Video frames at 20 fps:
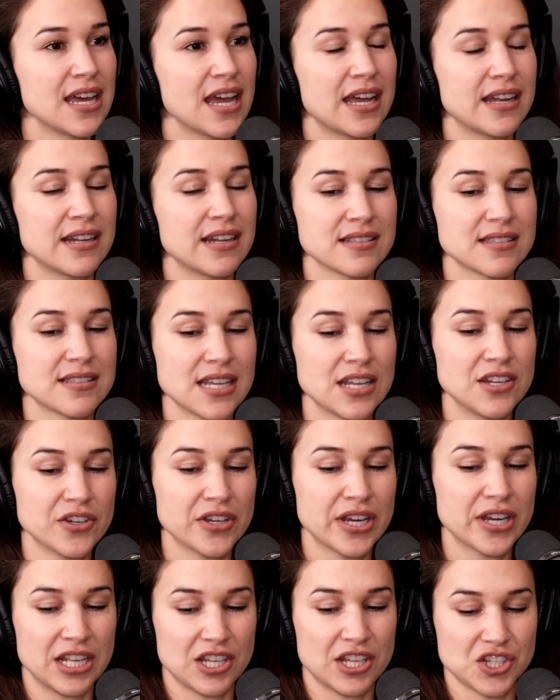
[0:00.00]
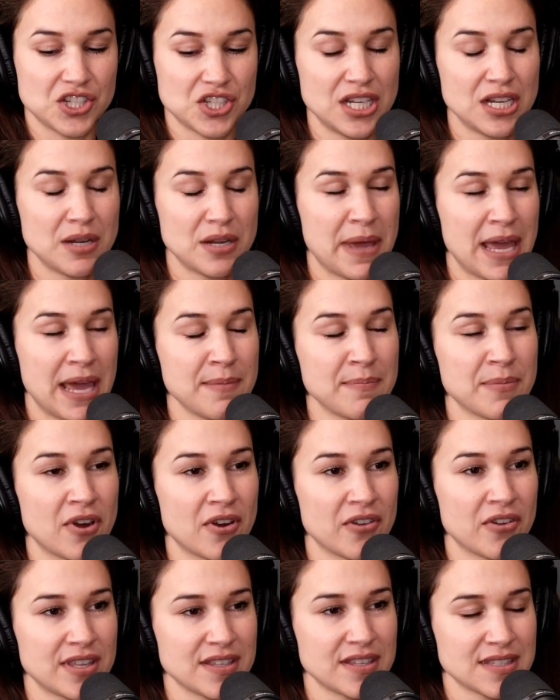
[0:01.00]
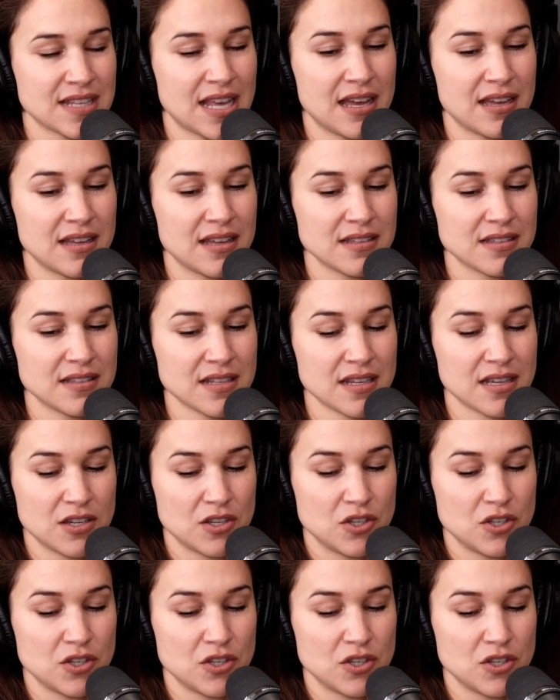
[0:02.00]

And instead you're getting a sheet of paper that says,